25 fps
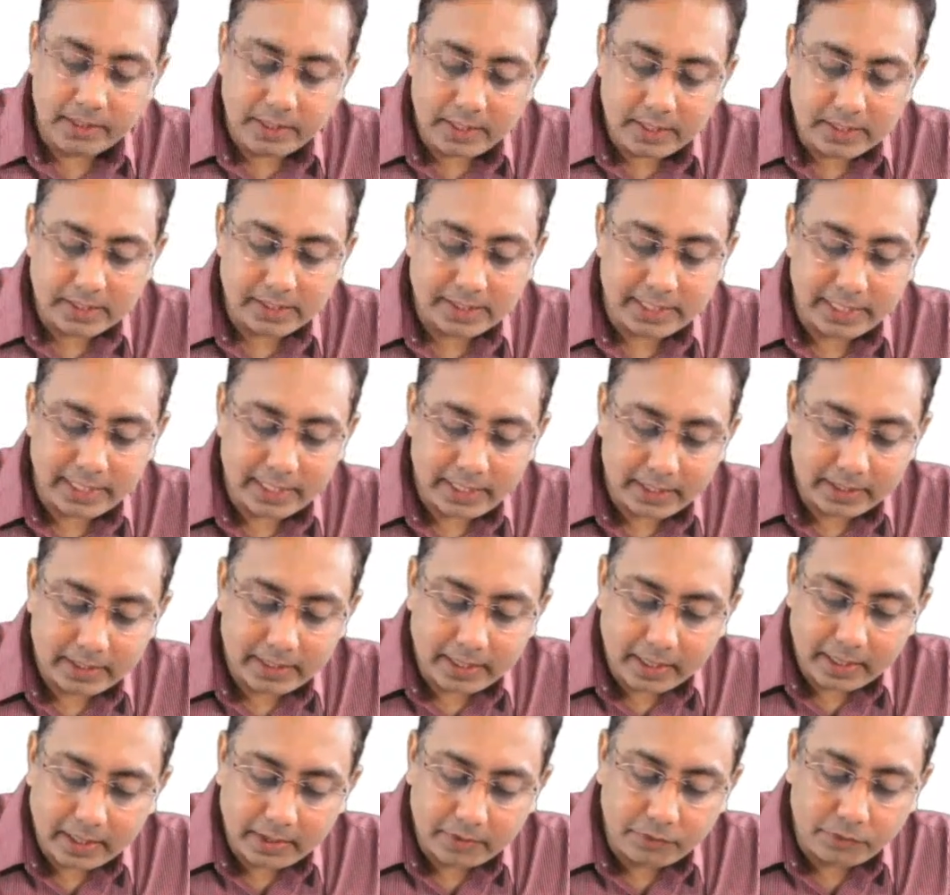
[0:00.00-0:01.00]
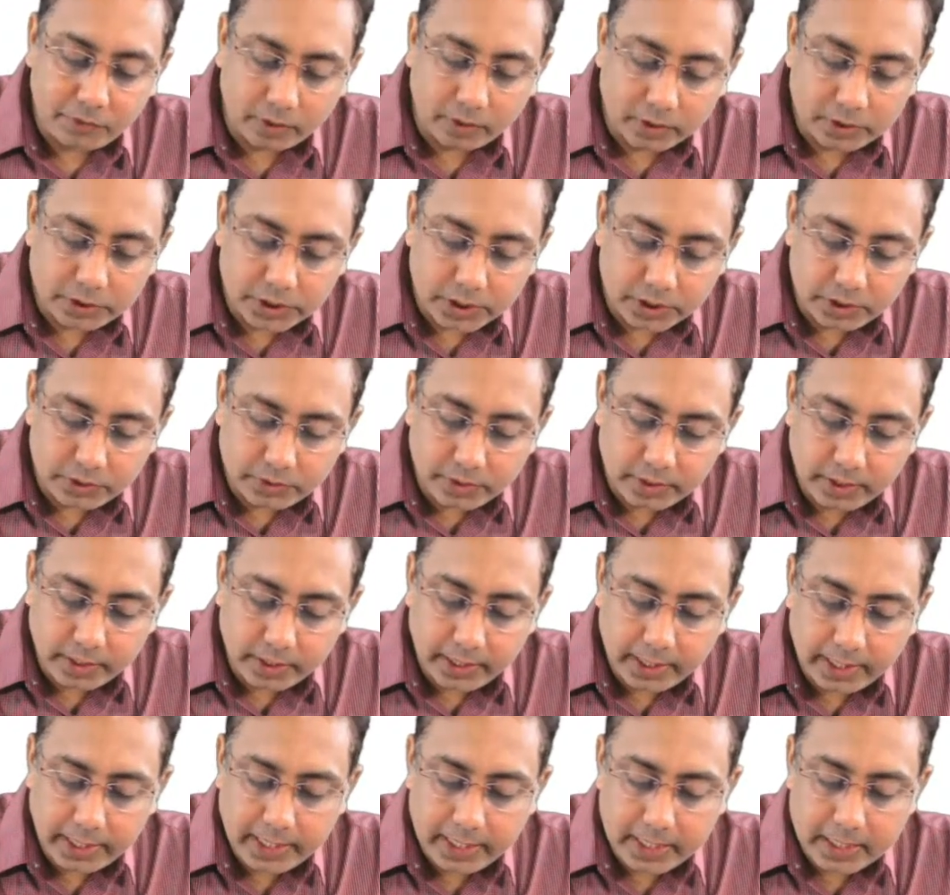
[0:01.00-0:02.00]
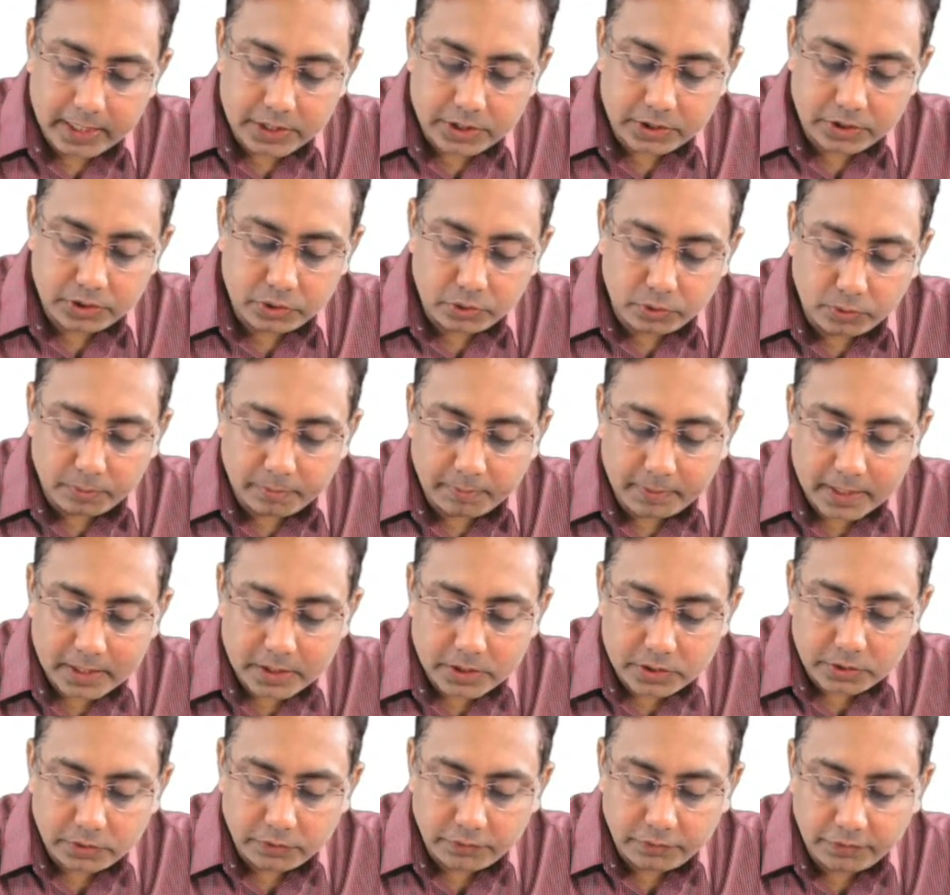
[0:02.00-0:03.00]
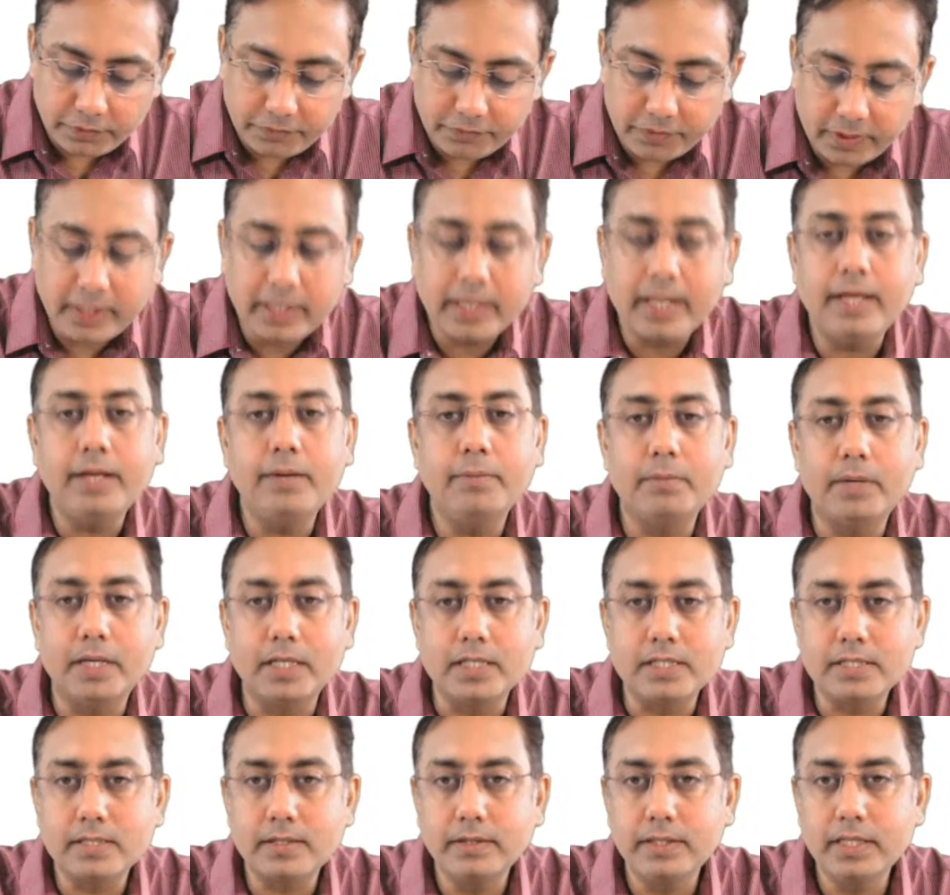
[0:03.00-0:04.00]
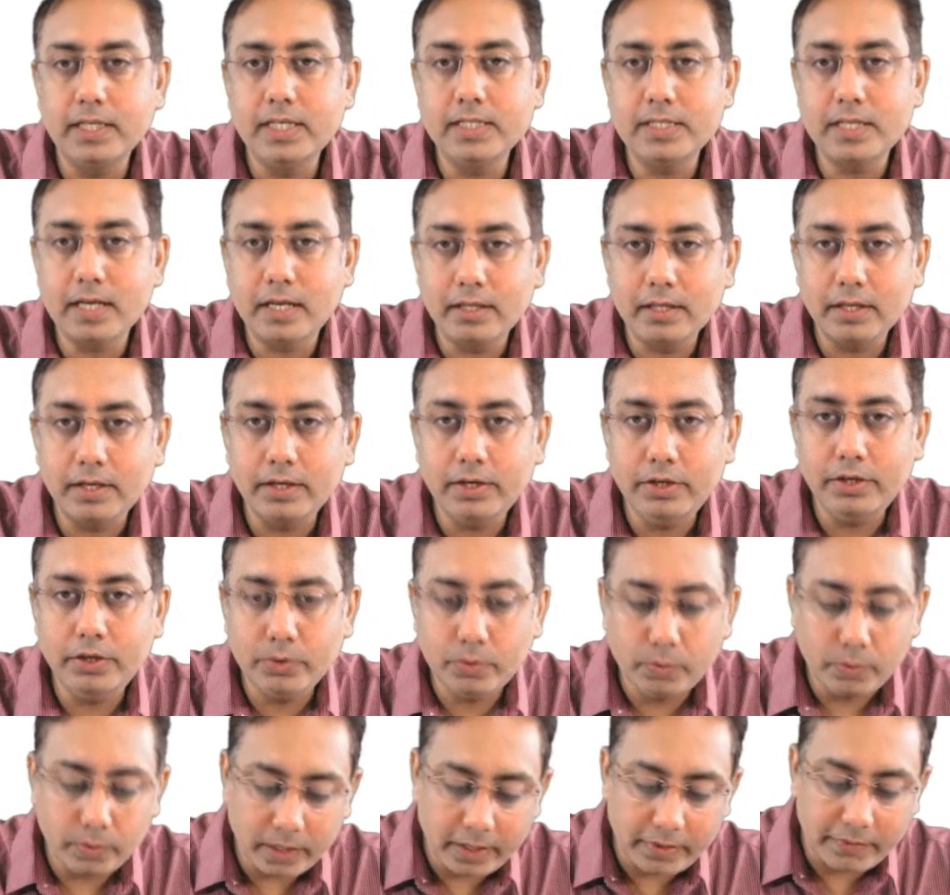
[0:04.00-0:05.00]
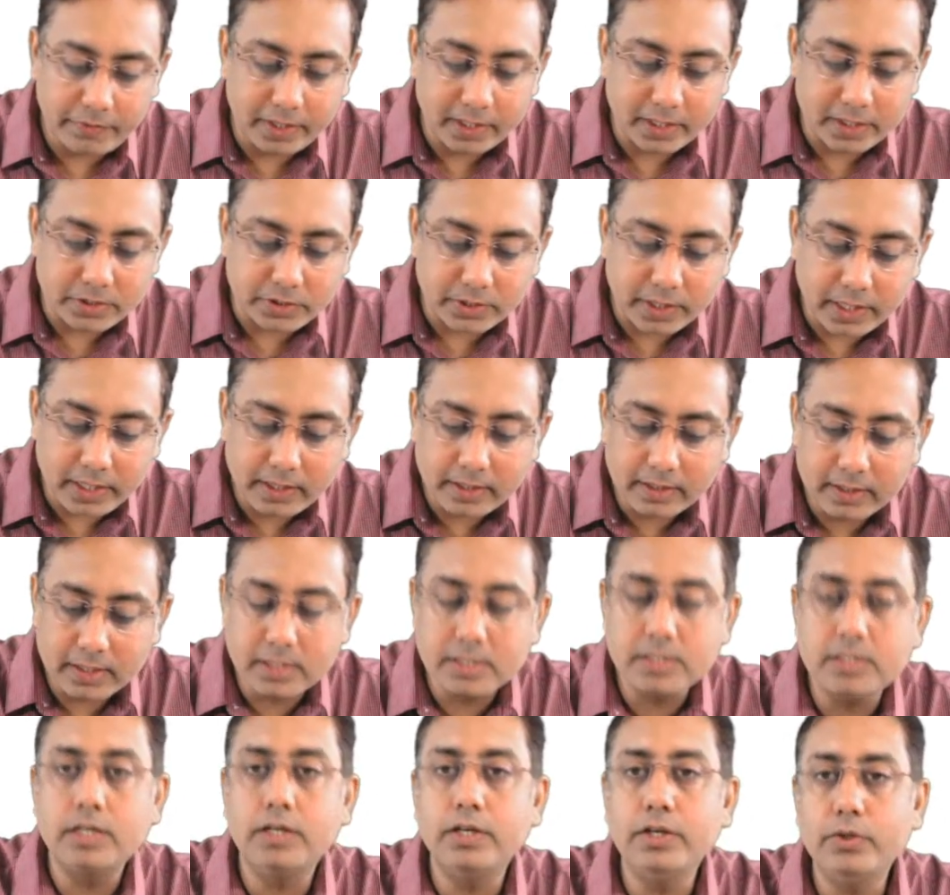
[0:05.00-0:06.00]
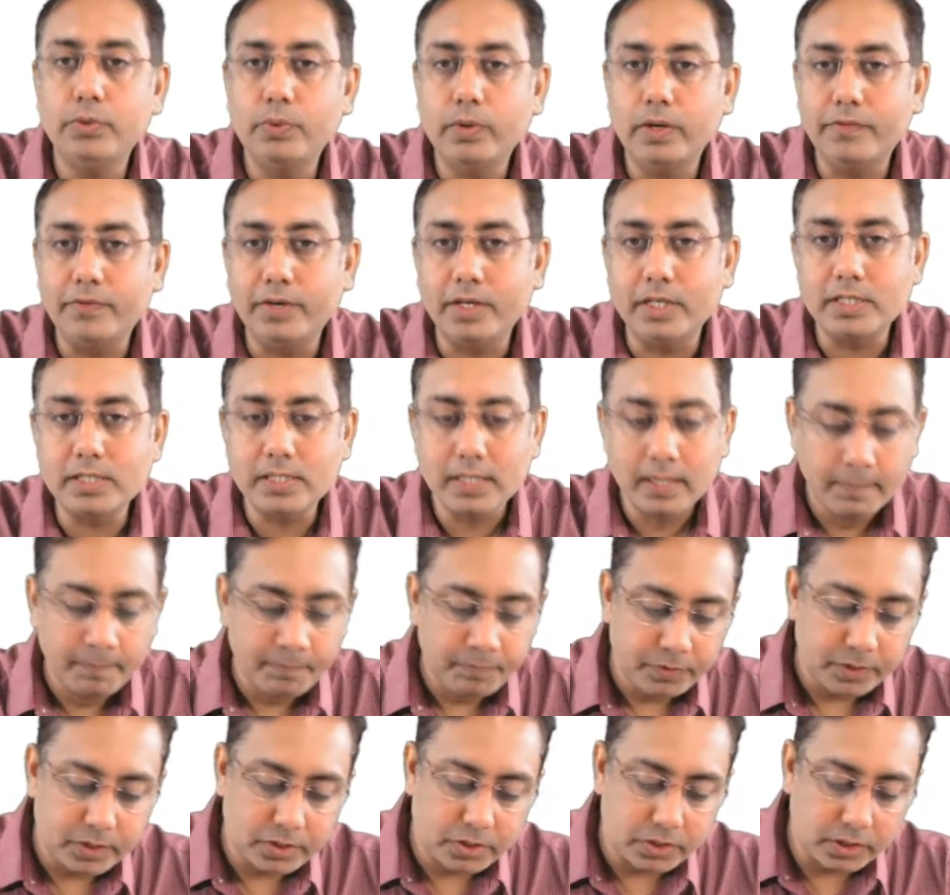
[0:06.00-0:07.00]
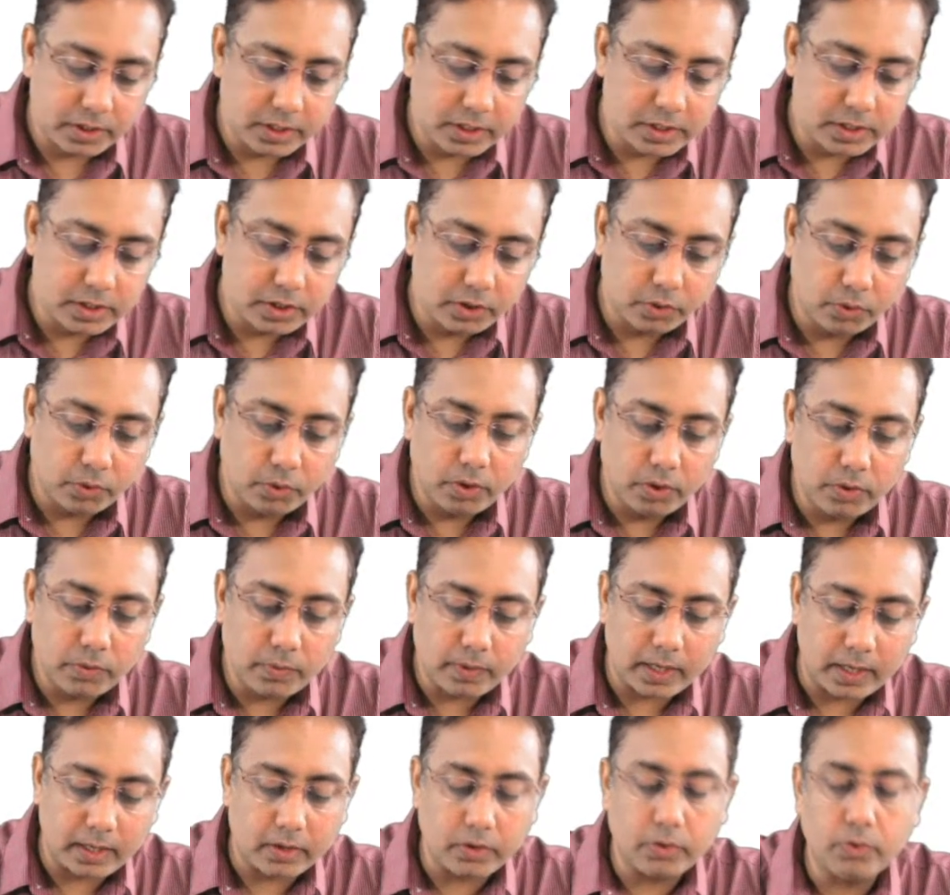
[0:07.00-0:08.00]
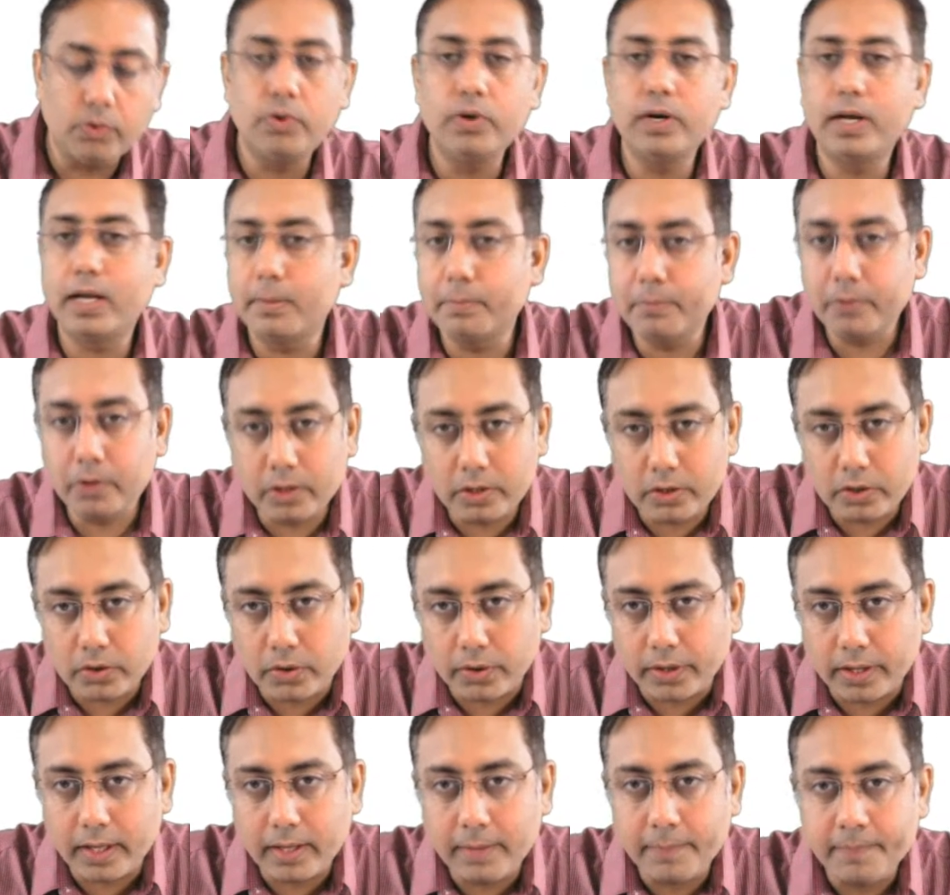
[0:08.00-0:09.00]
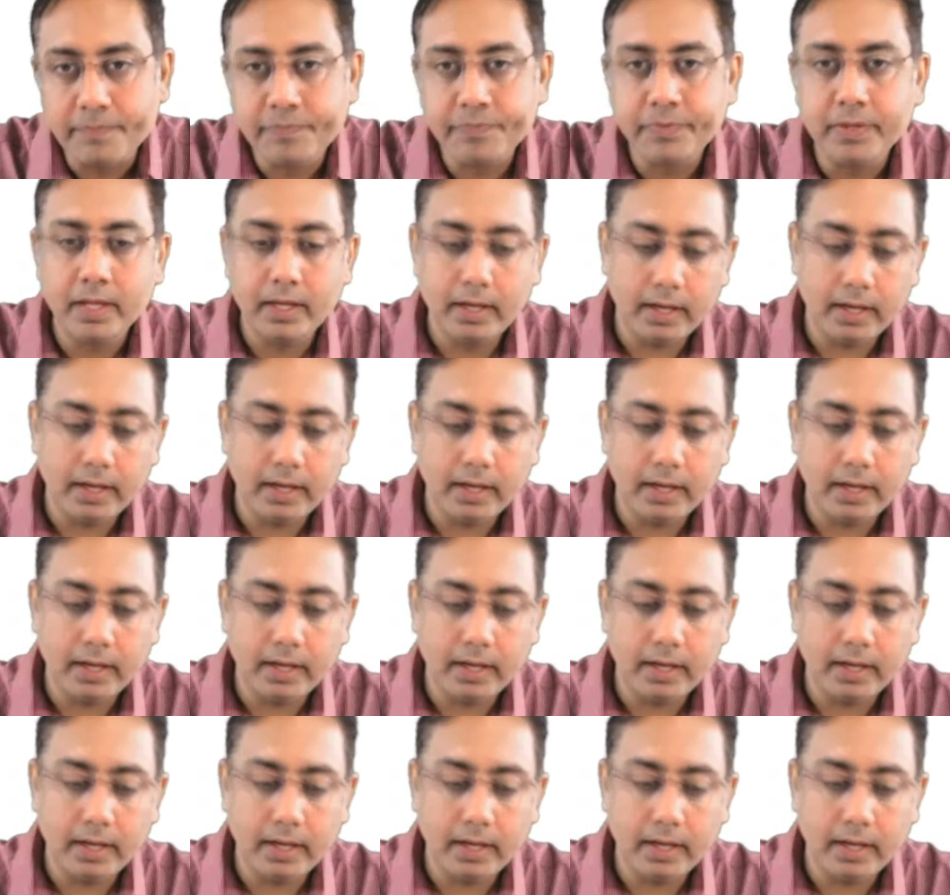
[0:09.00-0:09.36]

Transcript: these say that for children age 2 months to 59 months, these are the new evidence, right? This is the new evidence. So this is the old one. Old I'm not talking.